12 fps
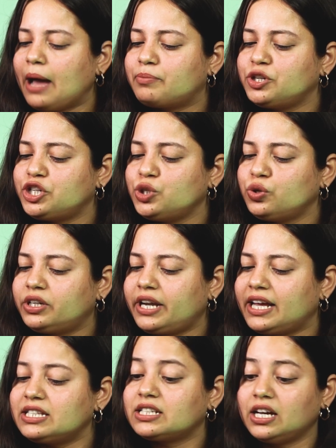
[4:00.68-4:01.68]
aptitude
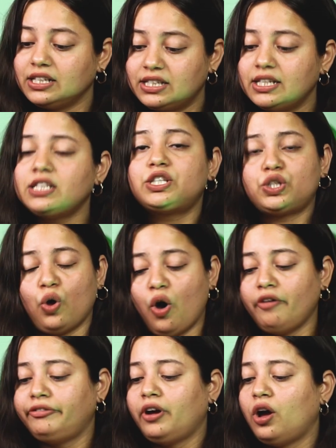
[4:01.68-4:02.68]
test consists
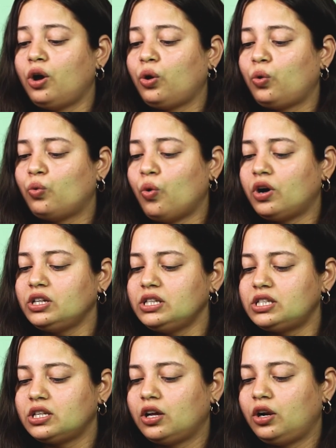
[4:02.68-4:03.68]
of
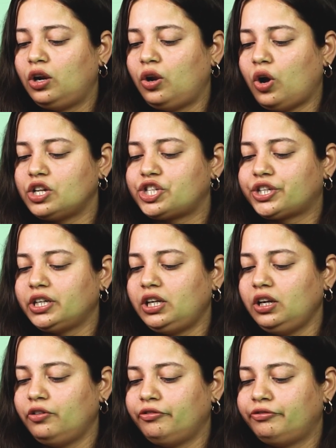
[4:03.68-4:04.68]
quants, logical,
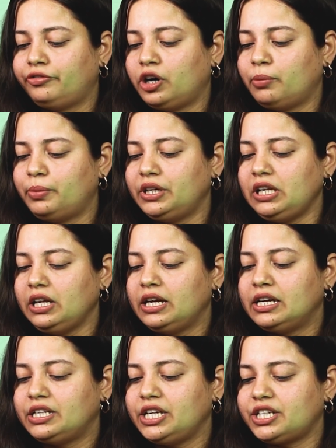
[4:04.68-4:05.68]
verbal,
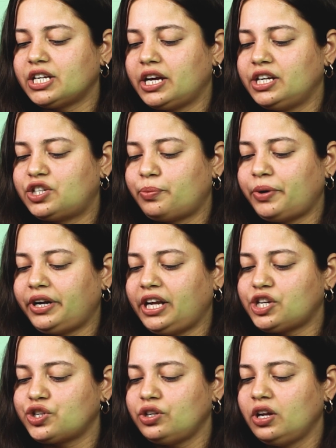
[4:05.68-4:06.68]
data
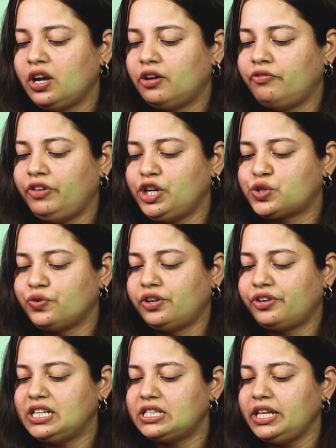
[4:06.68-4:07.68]
interpretation, visual
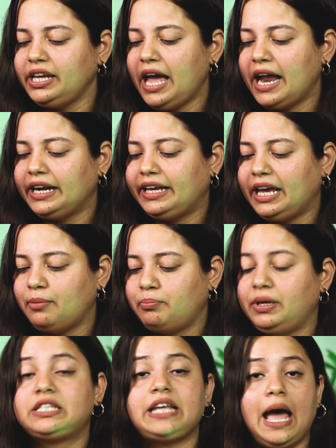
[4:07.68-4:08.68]
reasoning, and
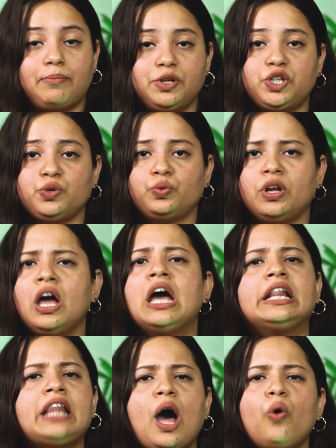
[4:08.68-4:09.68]
game-based aptitude.
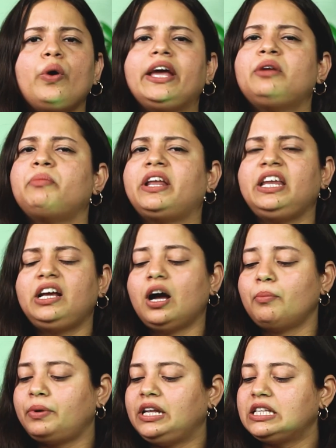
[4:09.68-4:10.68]
Now in many
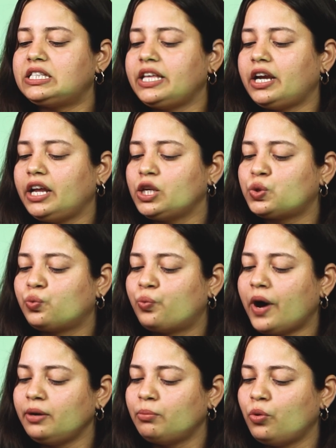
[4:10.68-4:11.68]
companies, there is
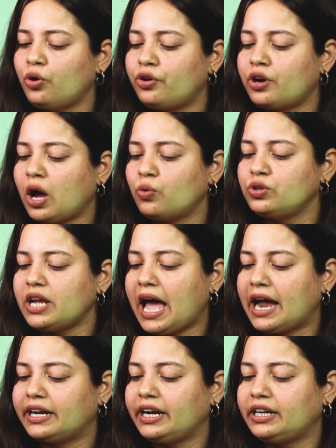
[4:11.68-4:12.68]
one more round
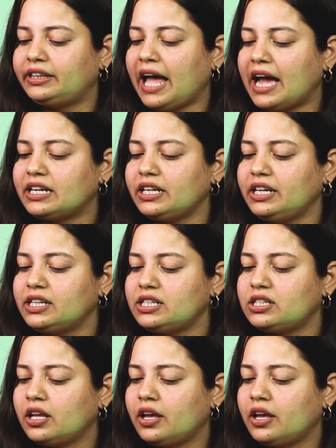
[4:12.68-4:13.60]
added, that is